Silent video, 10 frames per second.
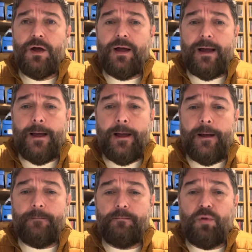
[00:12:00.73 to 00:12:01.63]

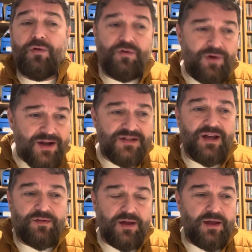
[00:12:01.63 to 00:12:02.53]
But the rest, I
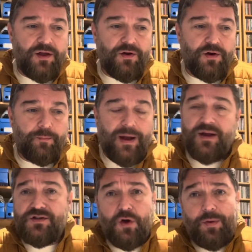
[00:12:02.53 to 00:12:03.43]
think, you know,
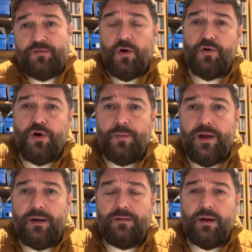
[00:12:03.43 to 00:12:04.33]
bank top I've got
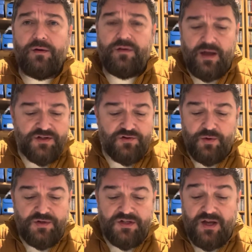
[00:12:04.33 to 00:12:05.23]
coming, that's
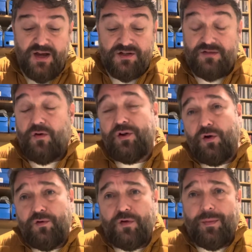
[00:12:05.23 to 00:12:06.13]
true to size because I've already
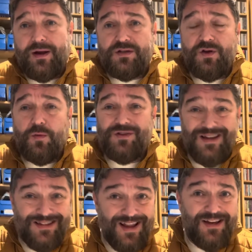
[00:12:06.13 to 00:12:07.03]
got the other bank tops.
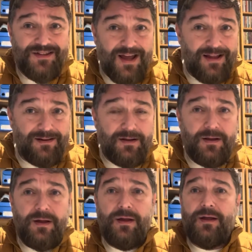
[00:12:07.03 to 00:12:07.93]
That's an XL.
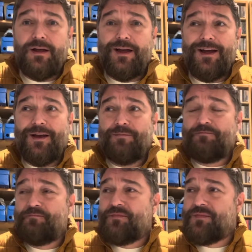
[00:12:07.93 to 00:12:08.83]

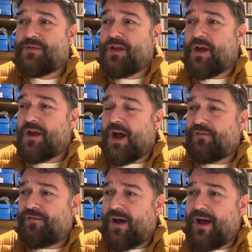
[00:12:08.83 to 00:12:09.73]
I
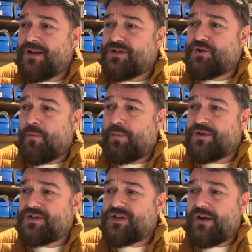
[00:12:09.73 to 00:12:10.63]
find
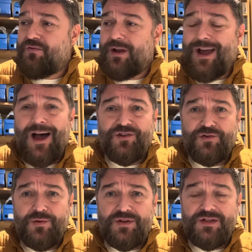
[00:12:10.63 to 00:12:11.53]
jumpers generally are
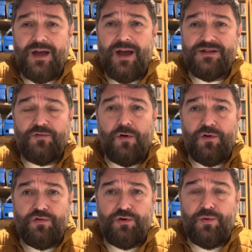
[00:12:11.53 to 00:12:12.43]
true to size. I've got the
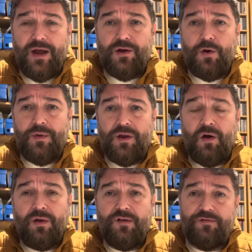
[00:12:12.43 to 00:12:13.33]
crew neck coming in
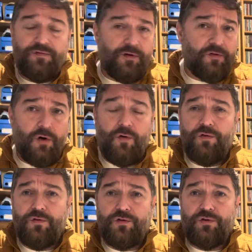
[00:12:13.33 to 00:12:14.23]
olive. I've got all the
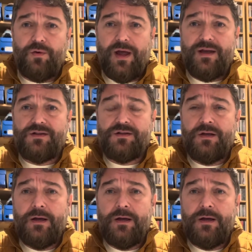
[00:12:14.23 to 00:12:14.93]
other crew necks.